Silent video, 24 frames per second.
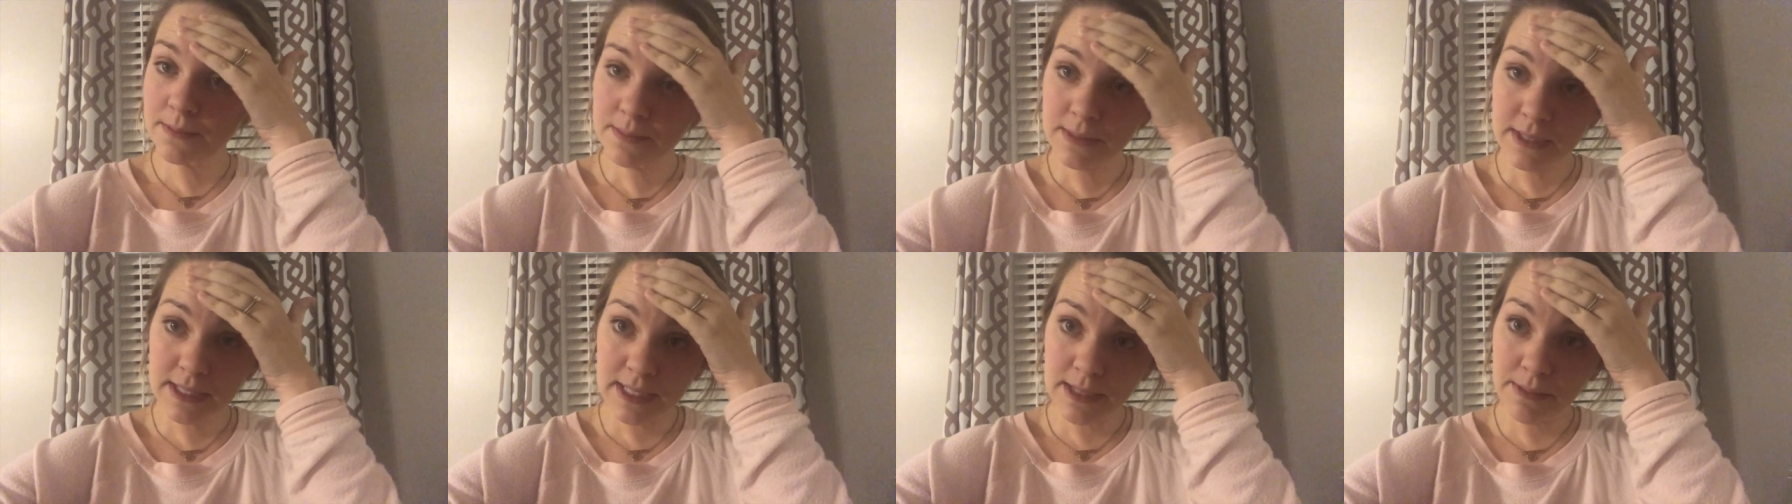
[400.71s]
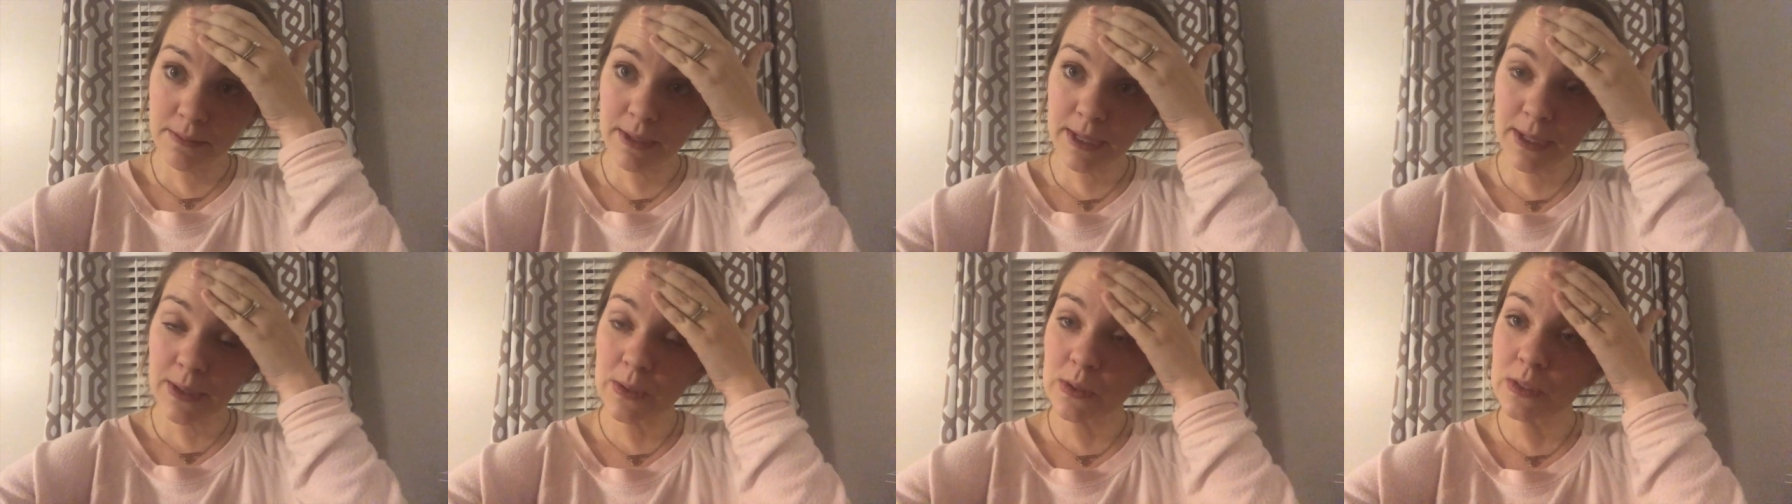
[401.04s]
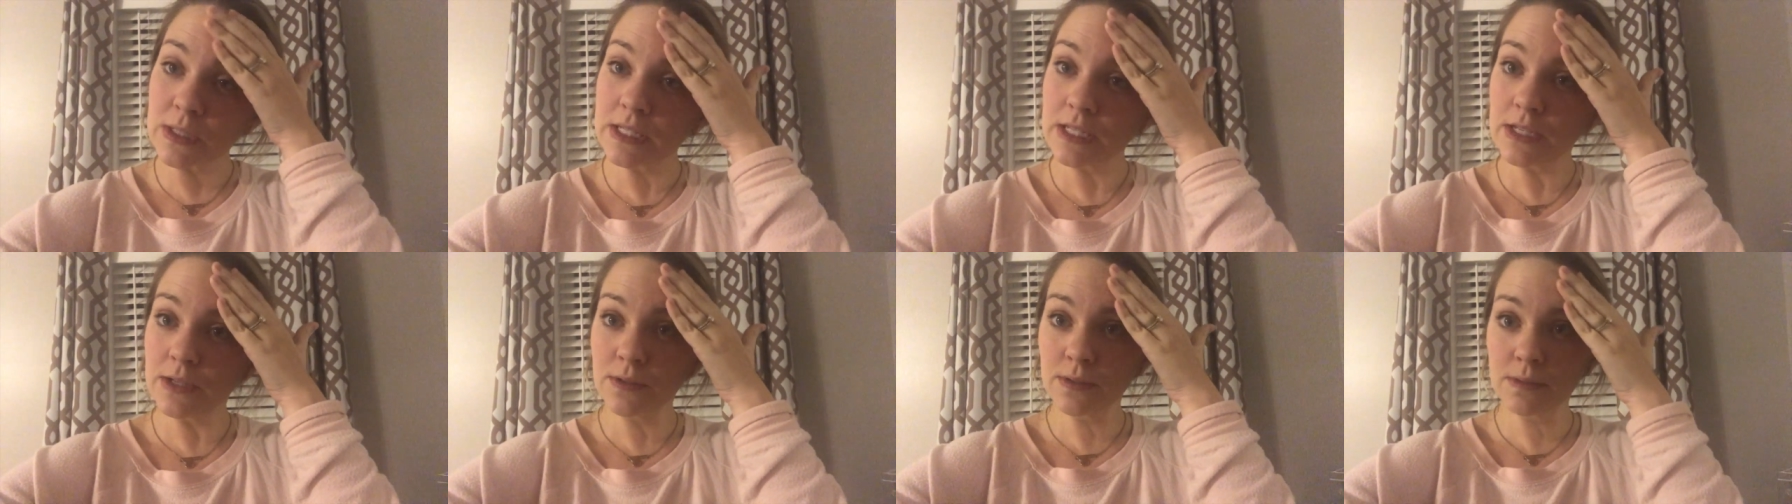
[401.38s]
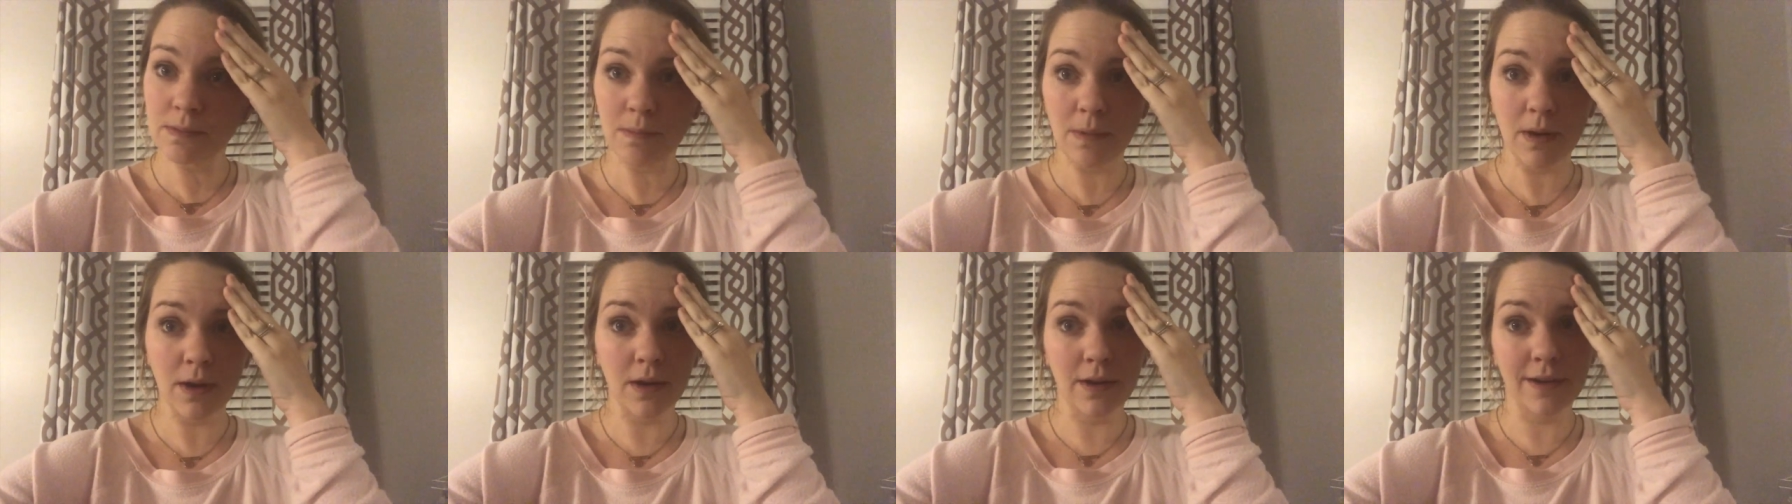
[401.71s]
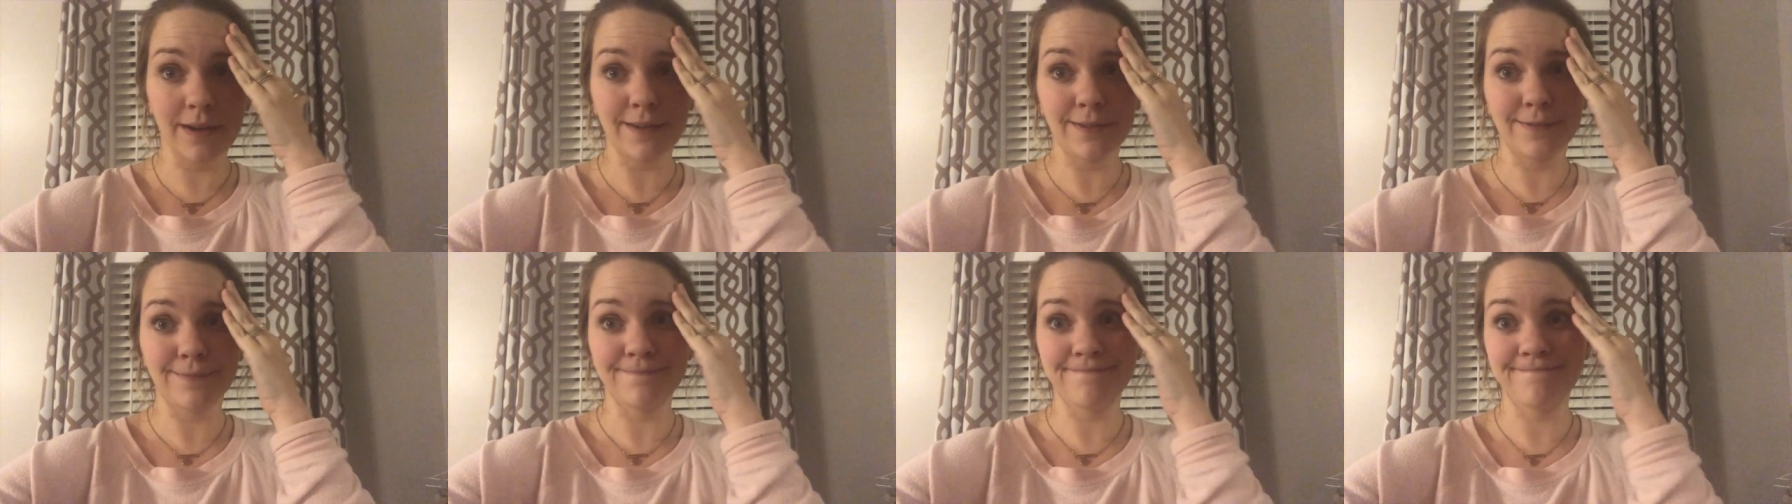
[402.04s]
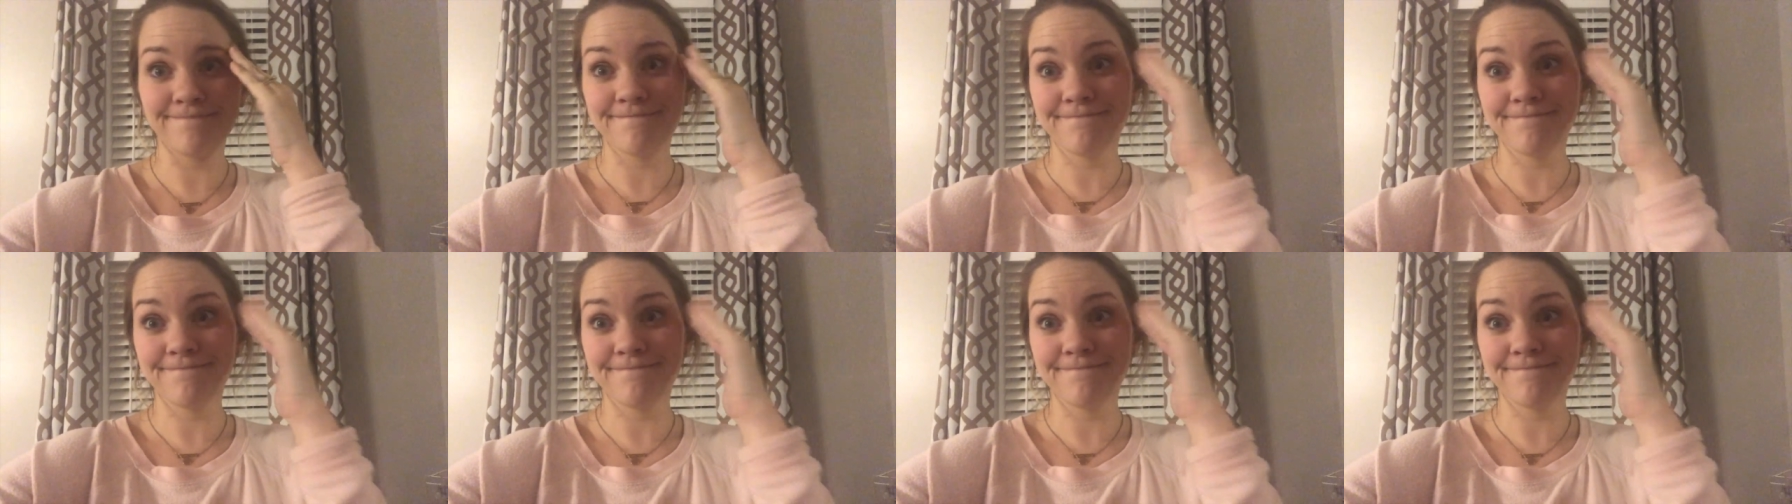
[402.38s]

some sleep and I'll see you tomorrow.